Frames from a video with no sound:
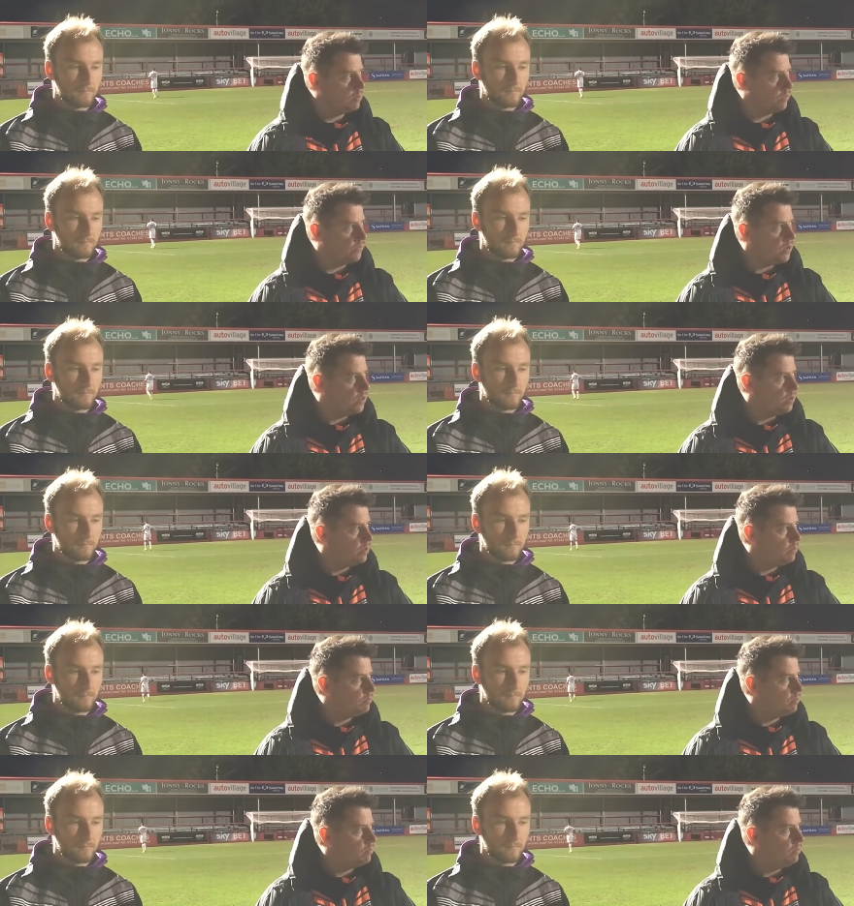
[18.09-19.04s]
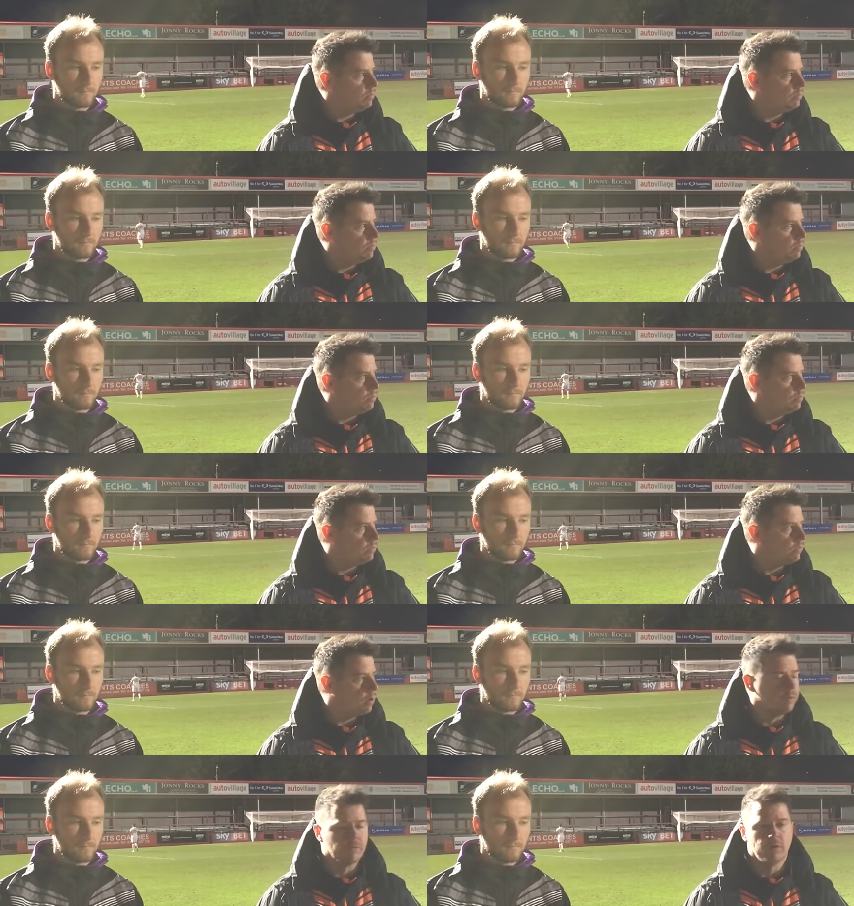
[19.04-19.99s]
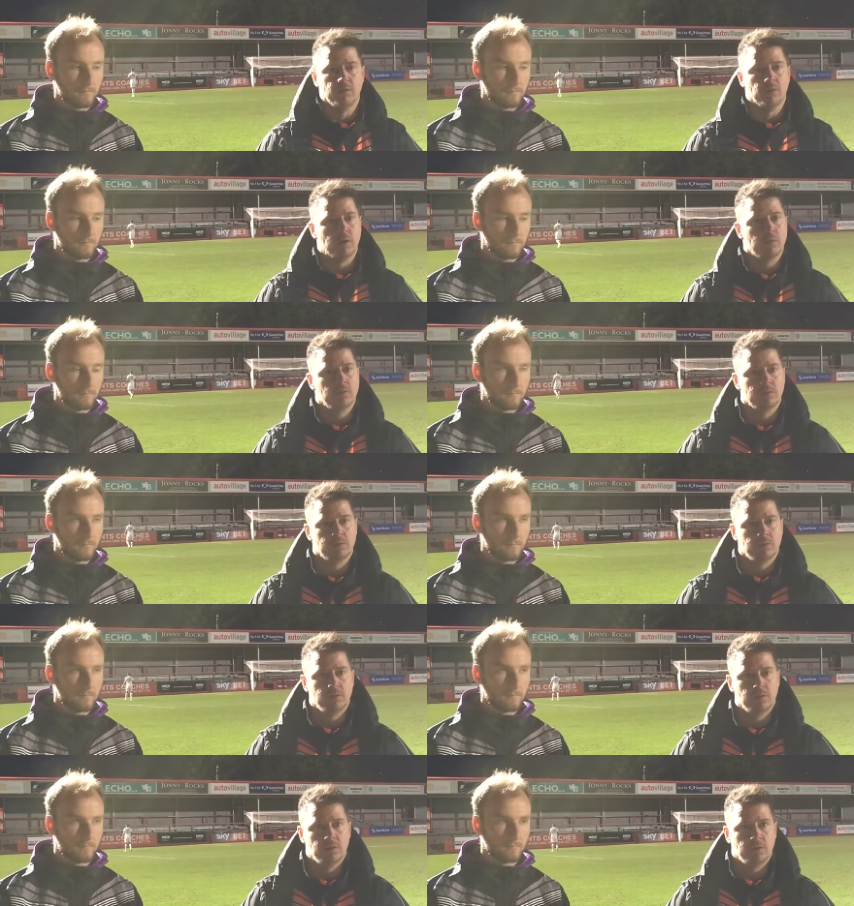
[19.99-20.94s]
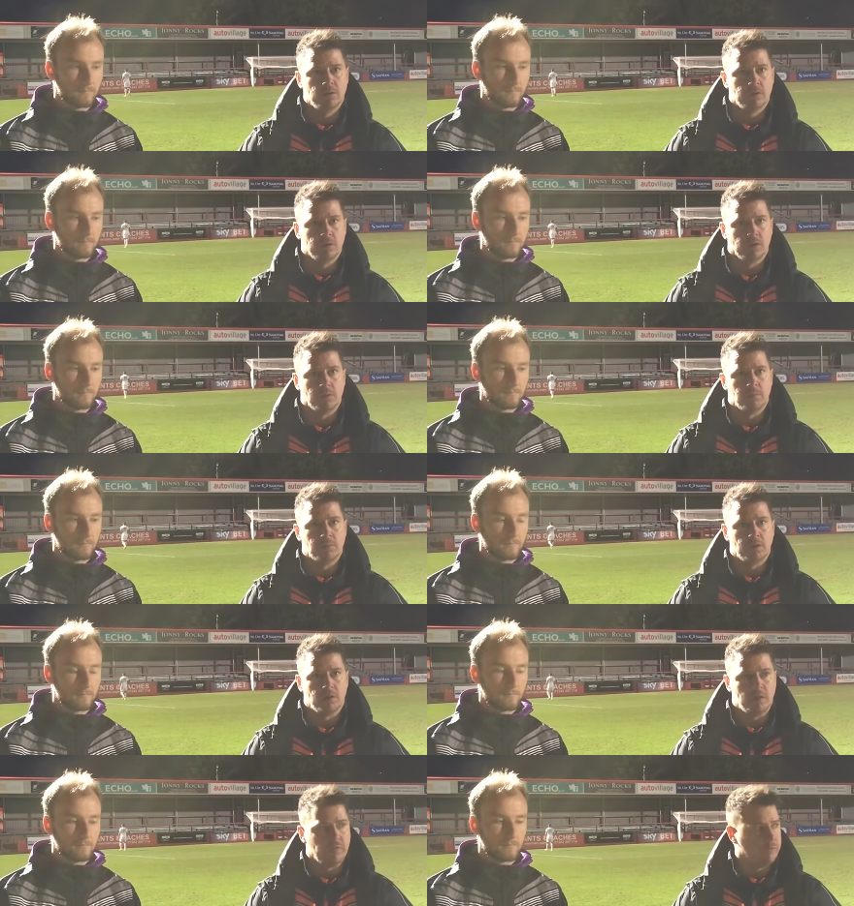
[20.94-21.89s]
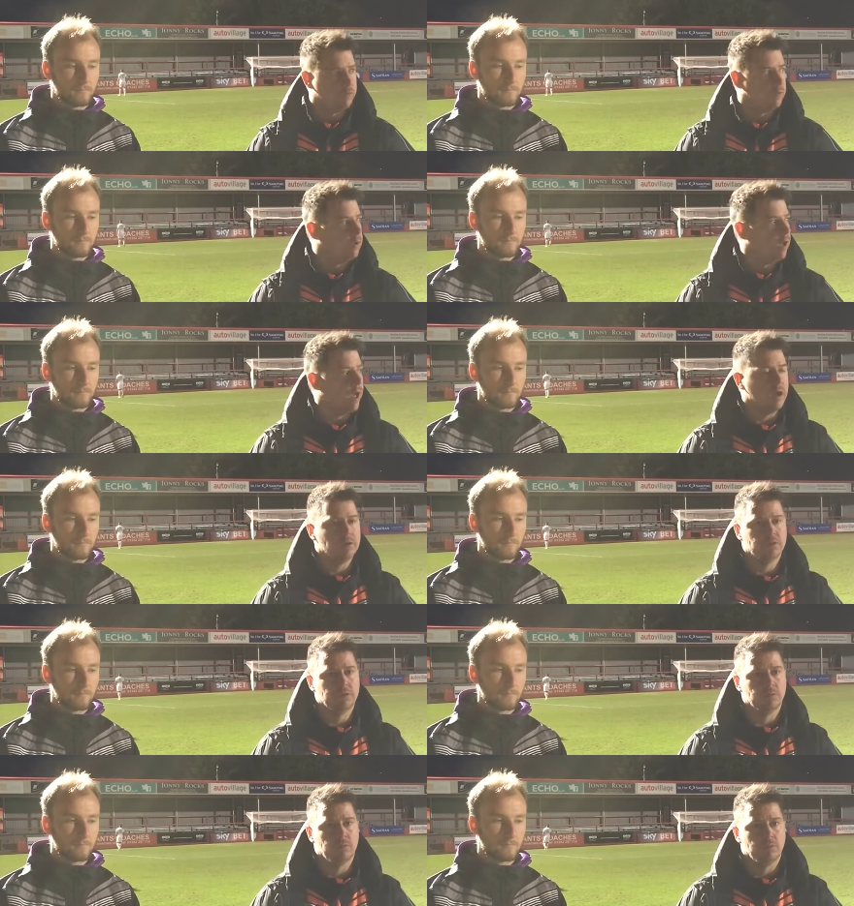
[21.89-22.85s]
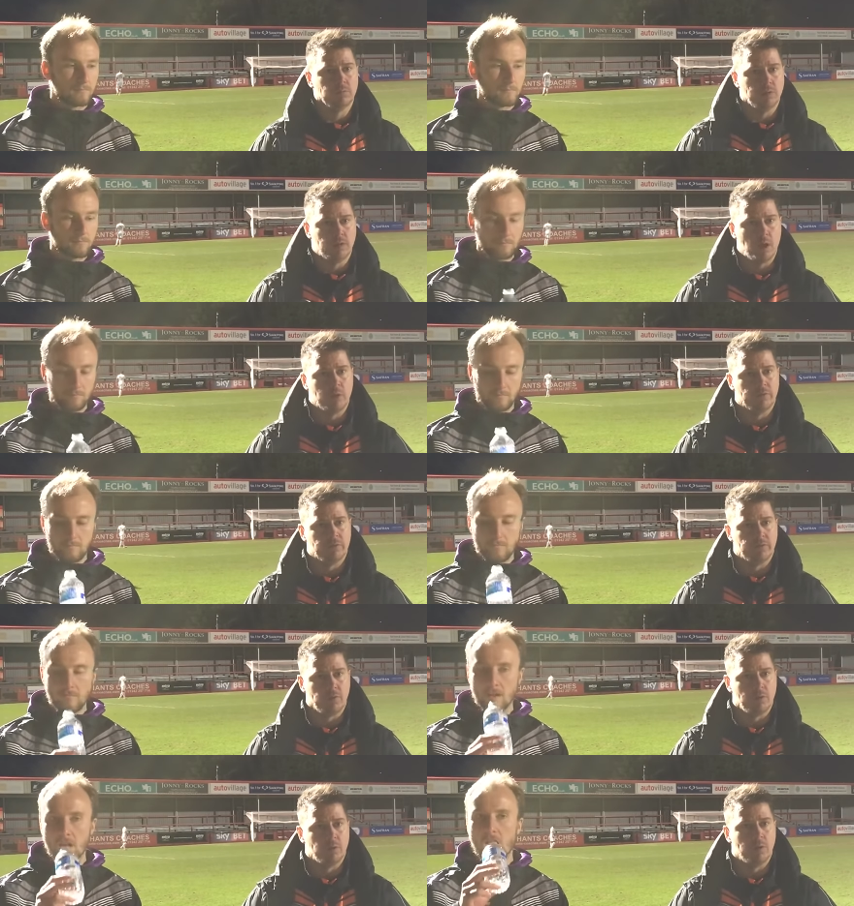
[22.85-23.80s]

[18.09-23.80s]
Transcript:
Speaker 1: defended very, very well. They threw a lot at us and we dealt with it very